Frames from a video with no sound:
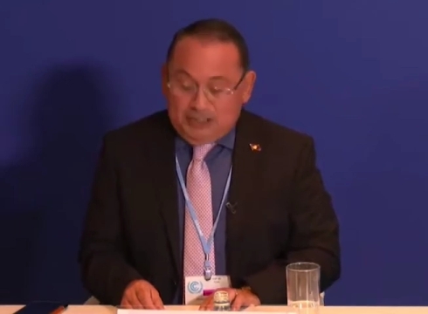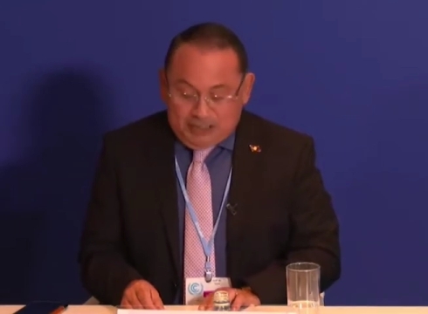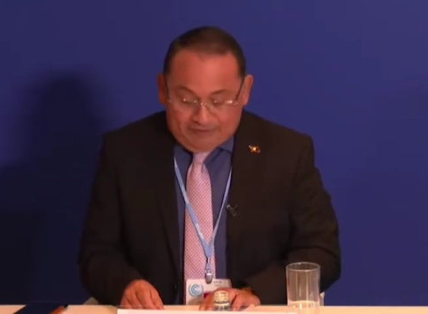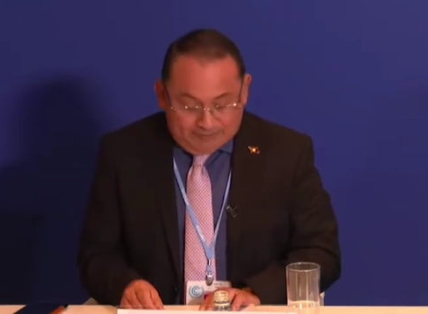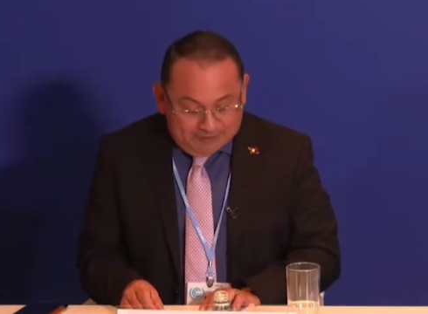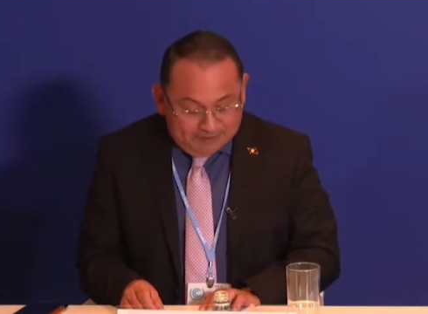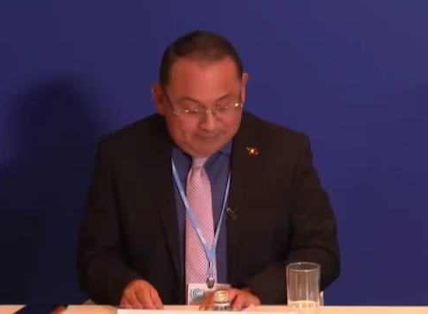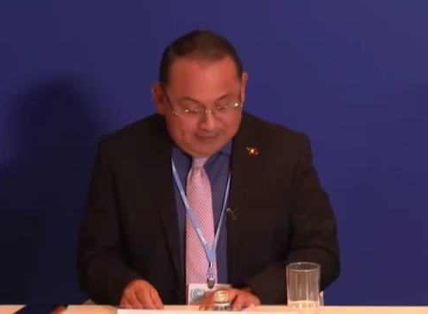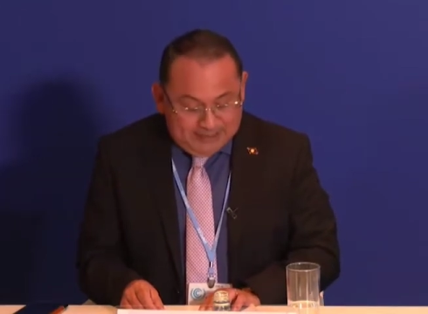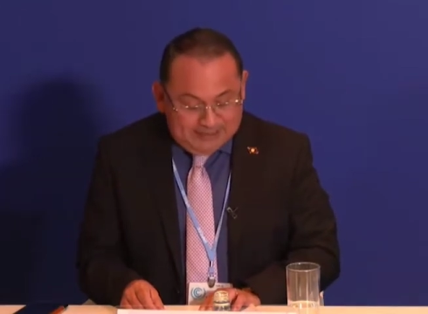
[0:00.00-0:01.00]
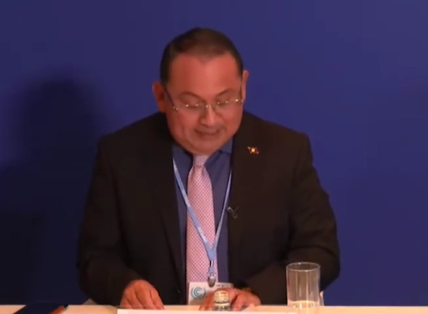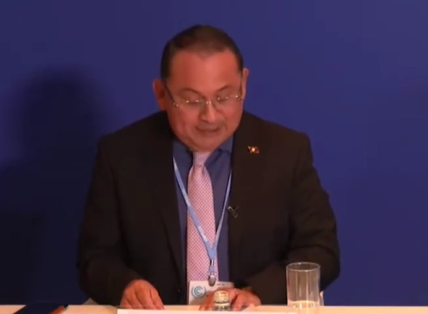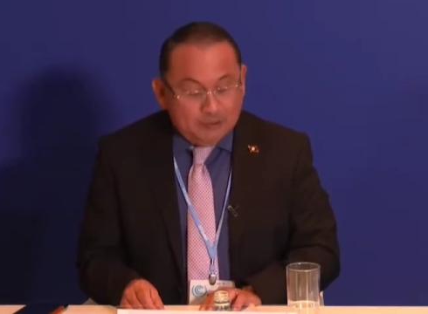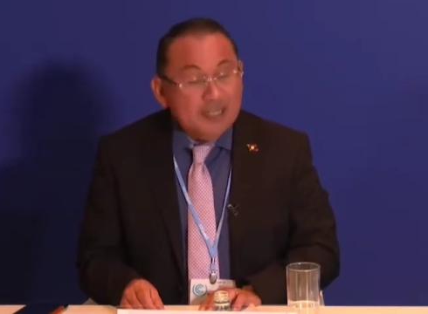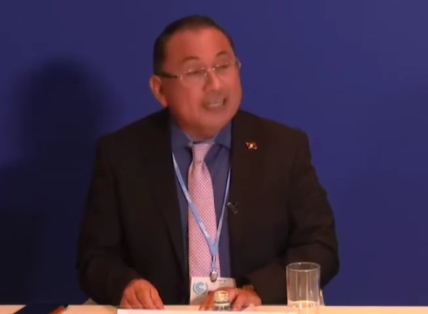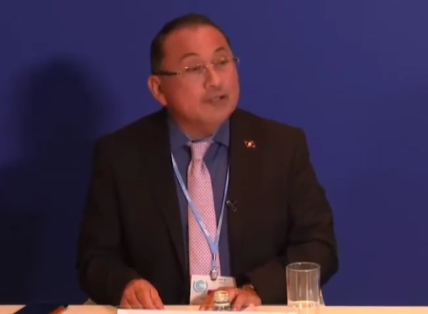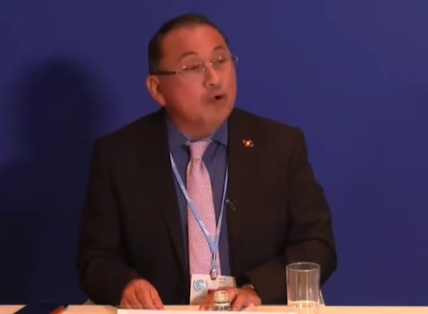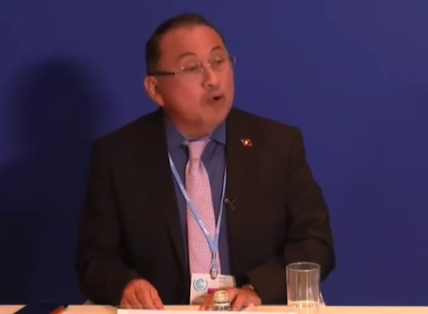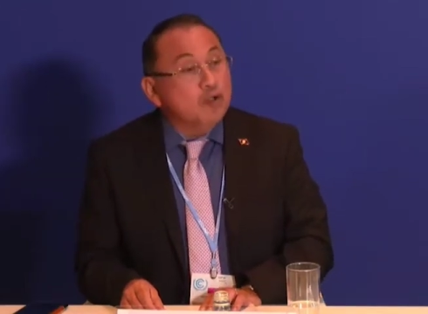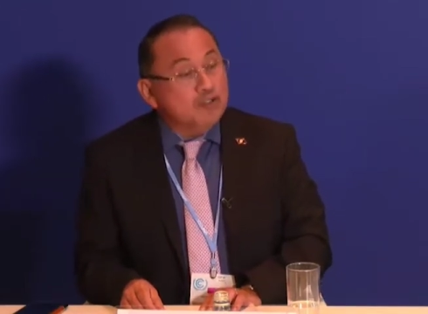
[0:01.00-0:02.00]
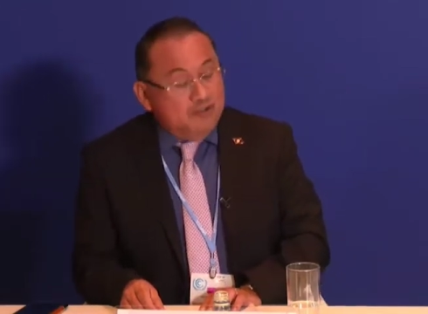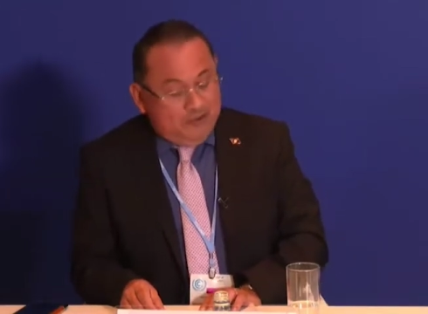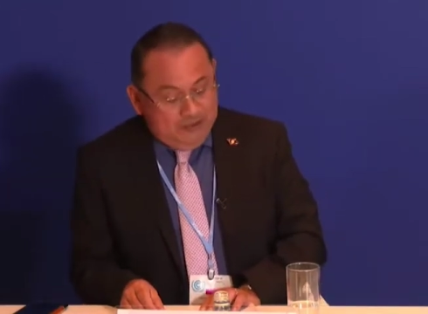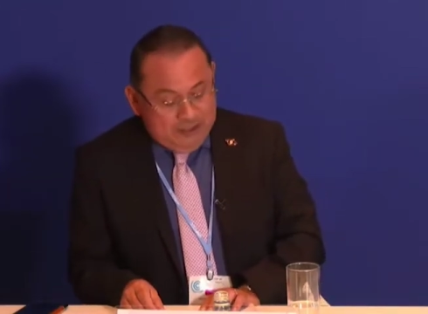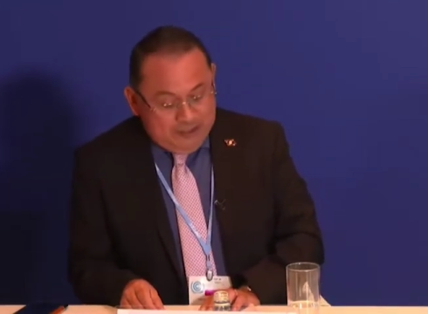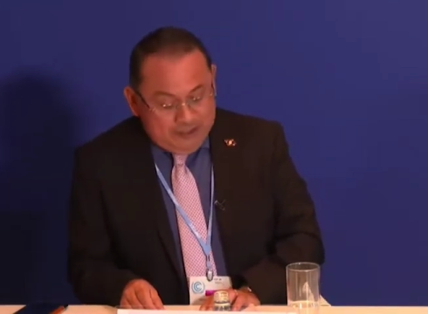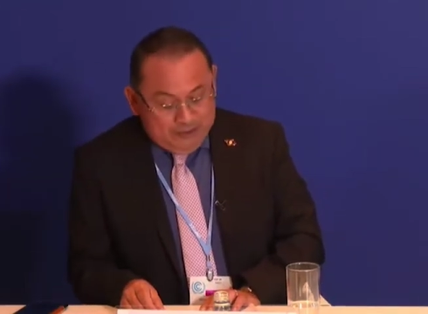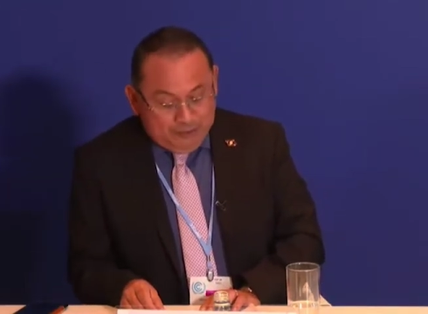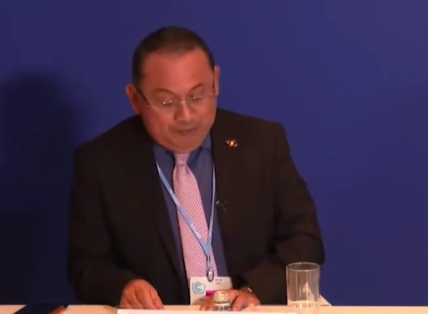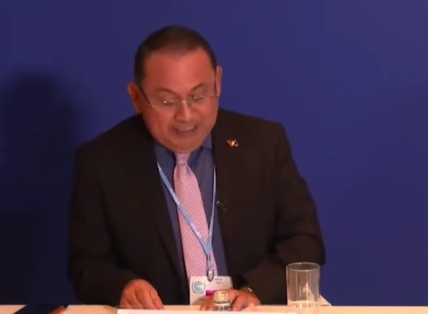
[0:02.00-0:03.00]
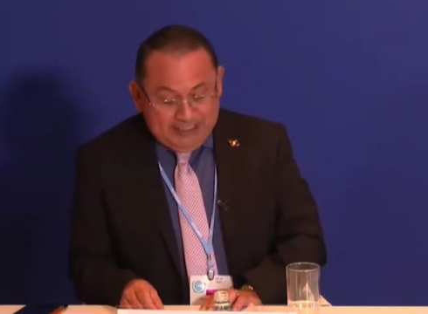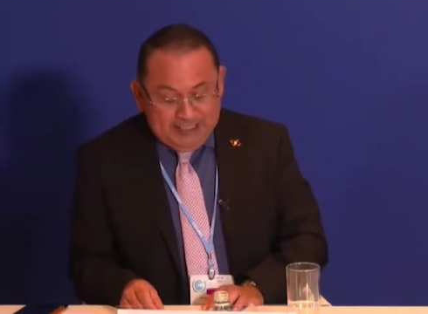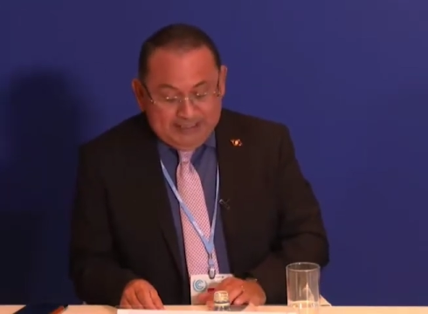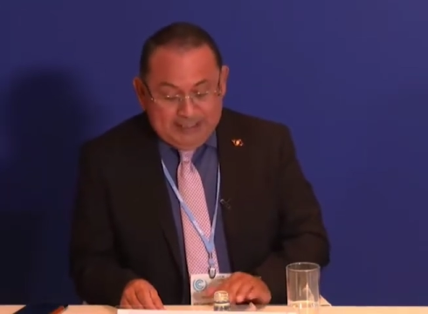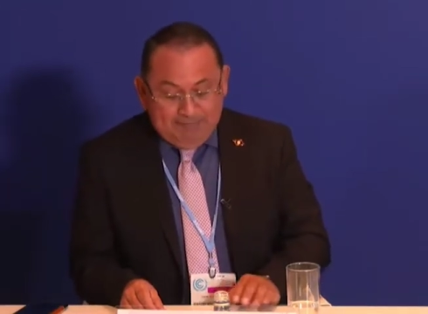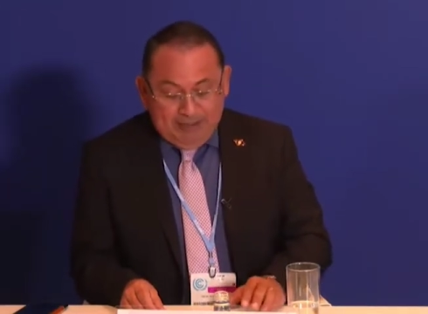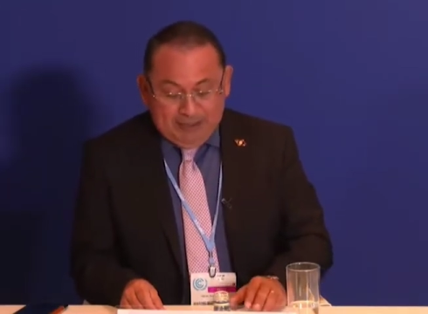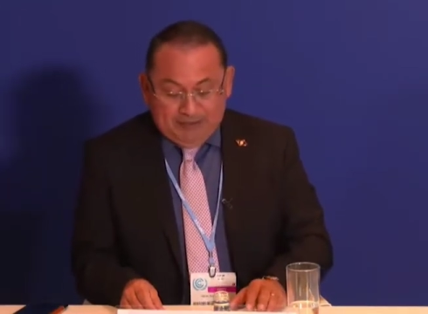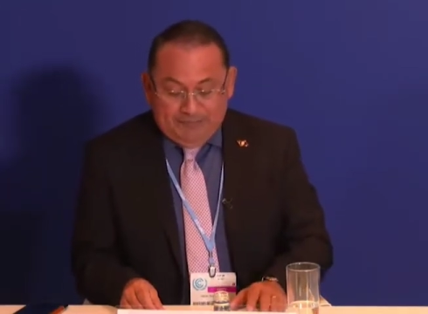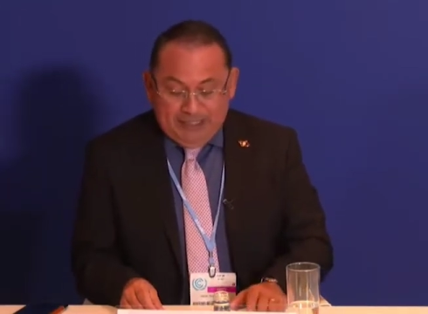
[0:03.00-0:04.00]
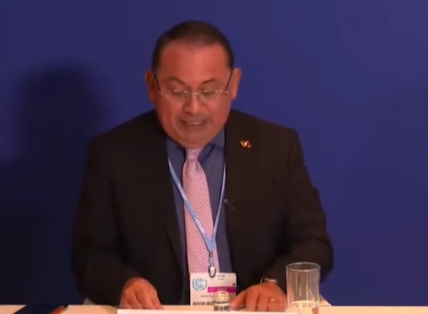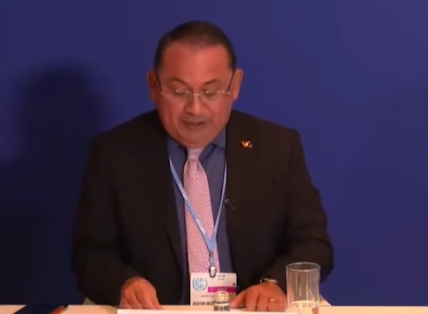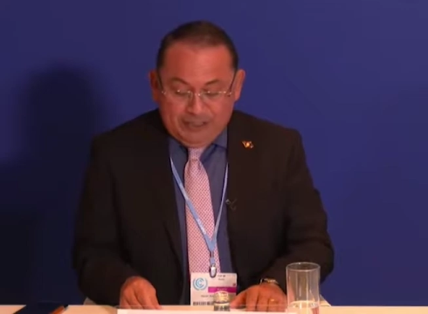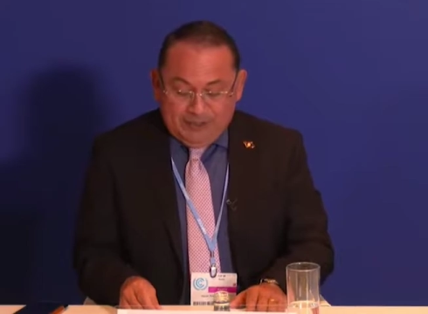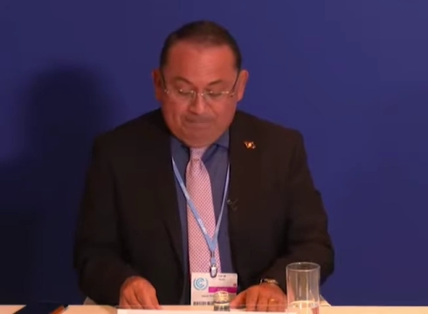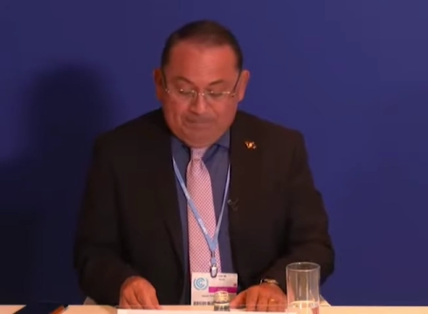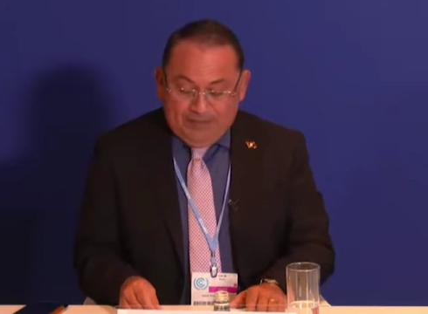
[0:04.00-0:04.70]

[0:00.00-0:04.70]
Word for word: the government of Belize has outlined goals to mitigate the impacts of our energy,